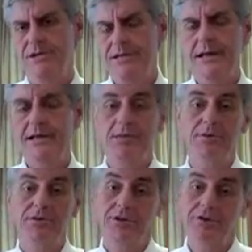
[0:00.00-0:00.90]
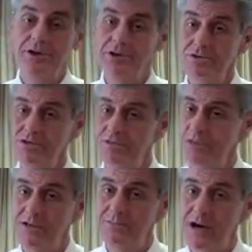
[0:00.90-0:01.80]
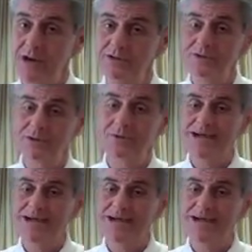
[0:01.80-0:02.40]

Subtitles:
That chemical that used to be a bother that